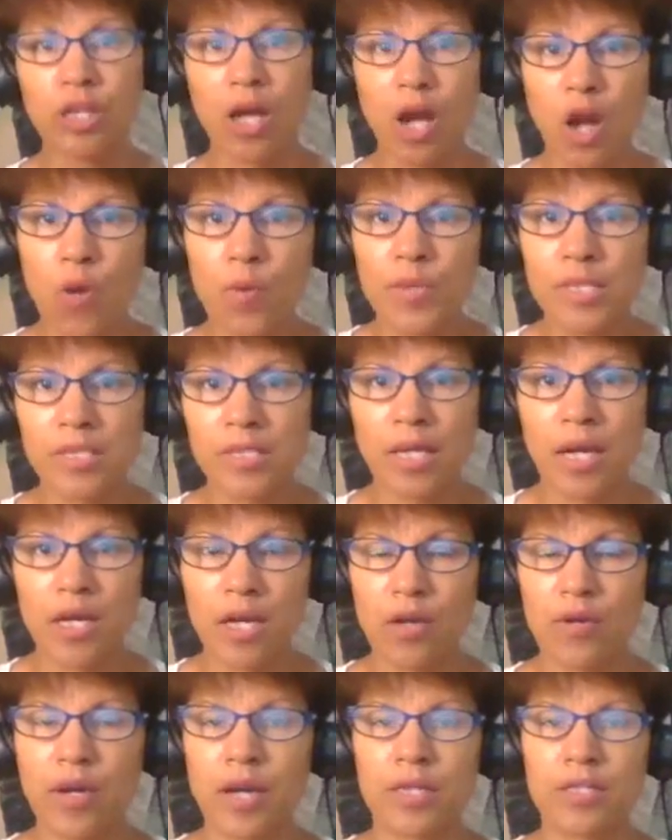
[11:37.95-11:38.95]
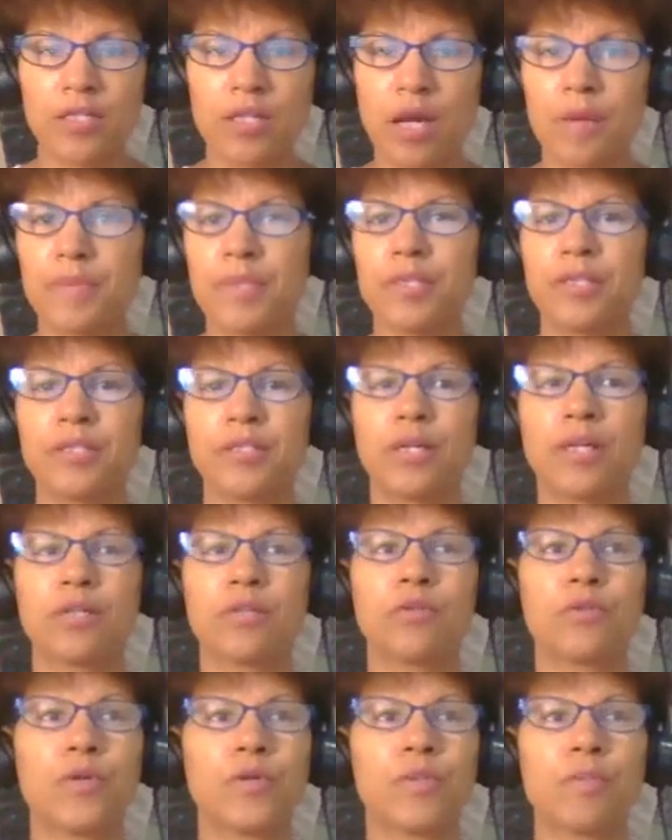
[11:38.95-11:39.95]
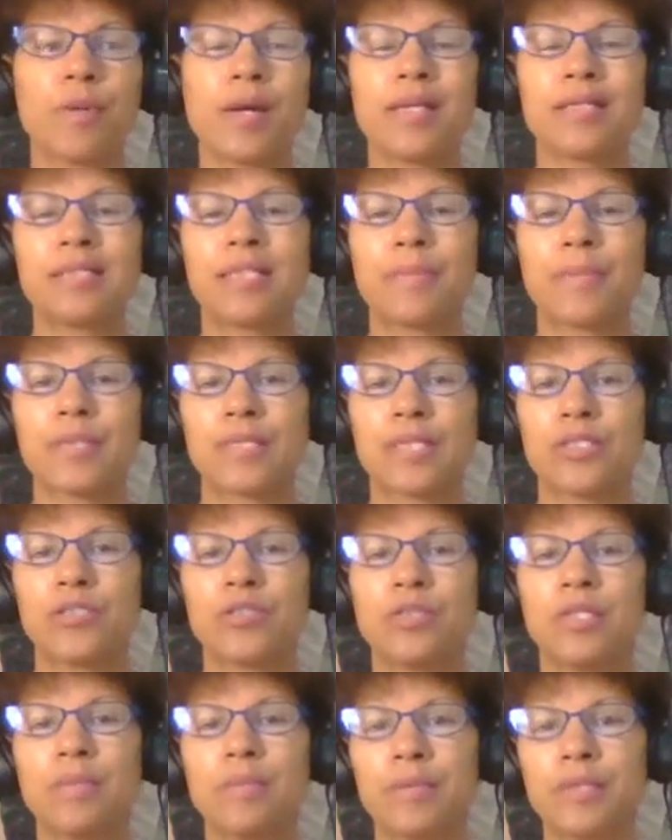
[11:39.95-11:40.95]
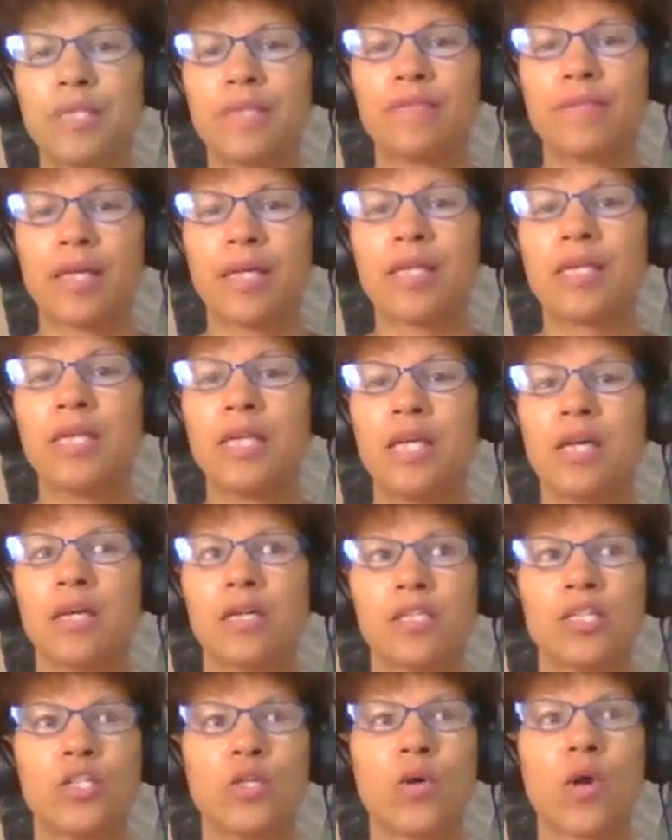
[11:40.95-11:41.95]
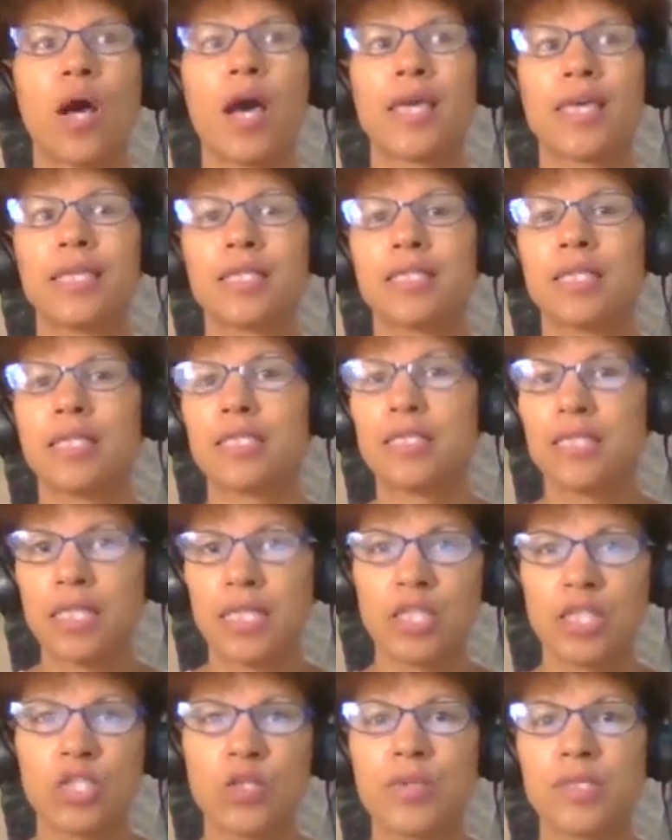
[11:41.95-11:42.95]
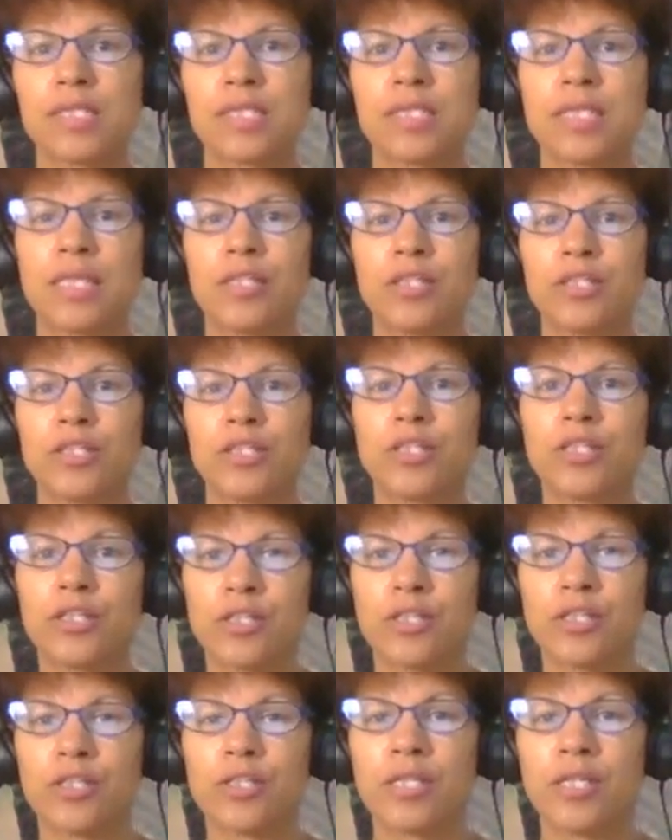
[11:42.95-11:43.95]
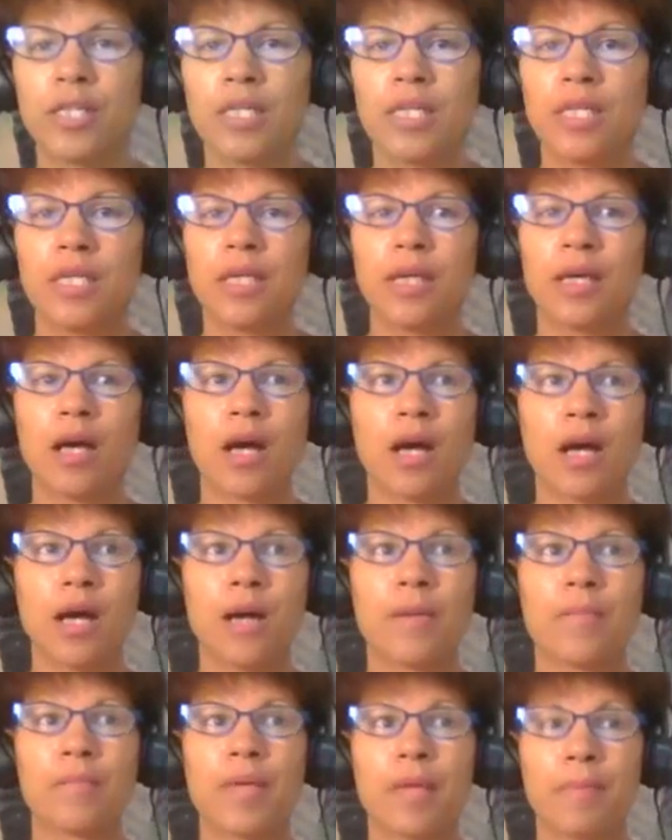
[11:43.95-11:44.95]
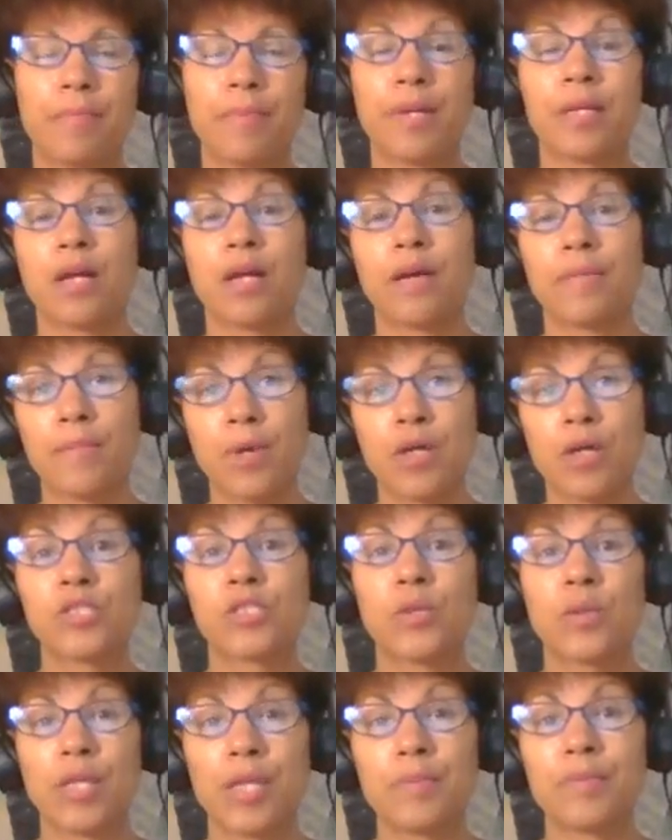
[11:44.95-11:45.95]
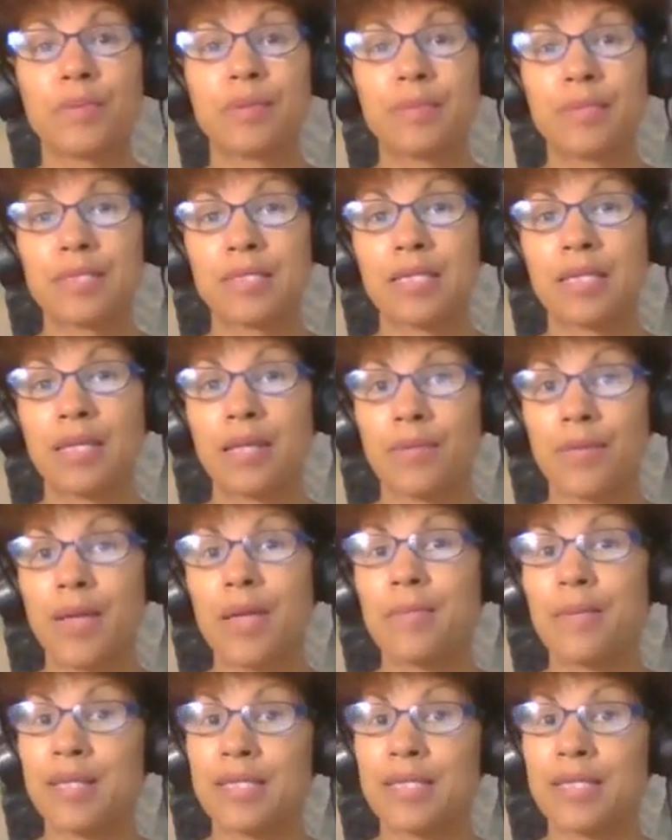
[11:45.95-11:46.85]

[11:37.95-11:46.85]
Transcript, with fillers: Always, I, I adopt a, a growth mindset because I truly believe that you know I can continuously learn um, but I'm also implementing it, right?